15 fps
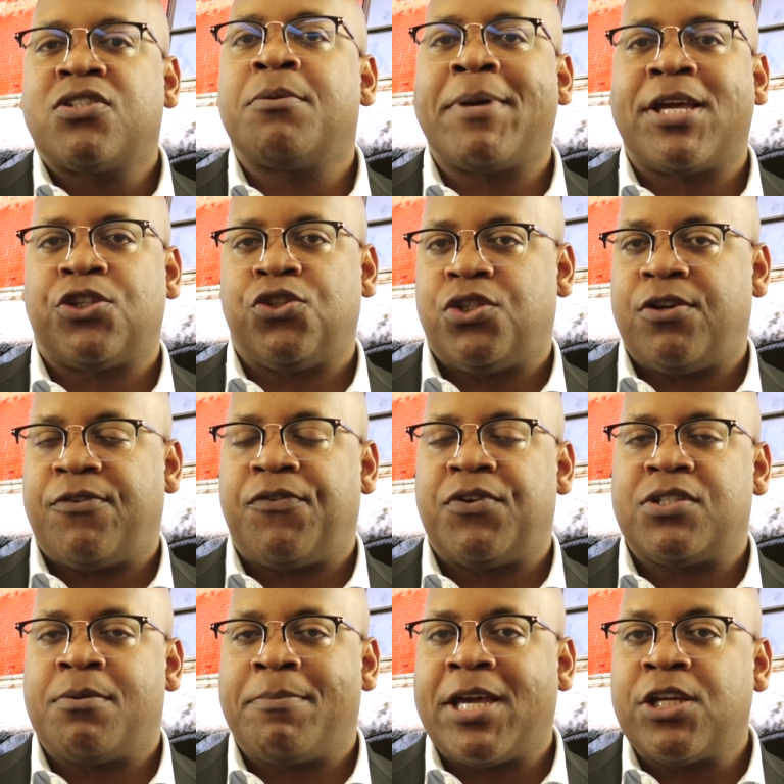the major
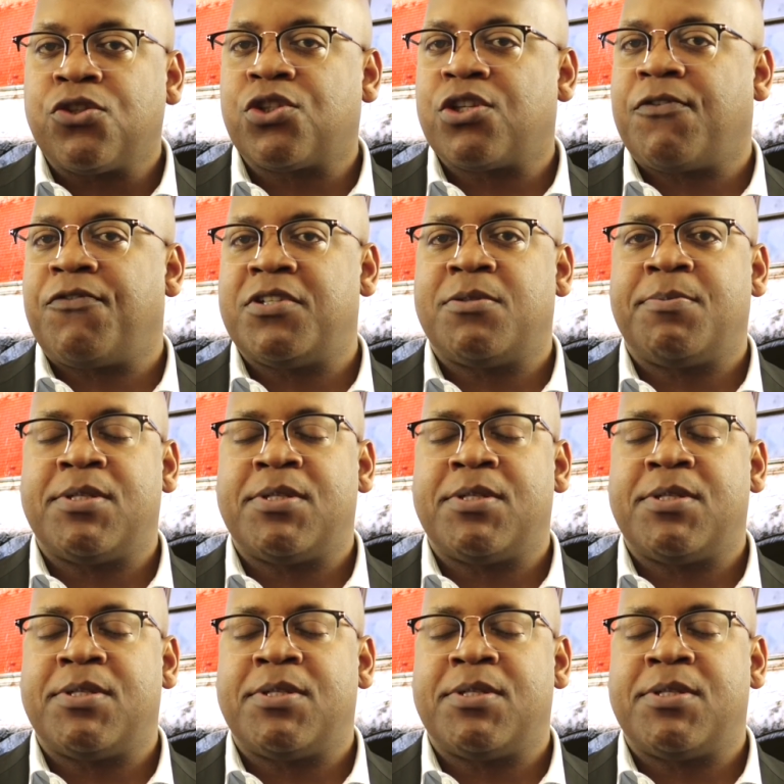difference. The major difference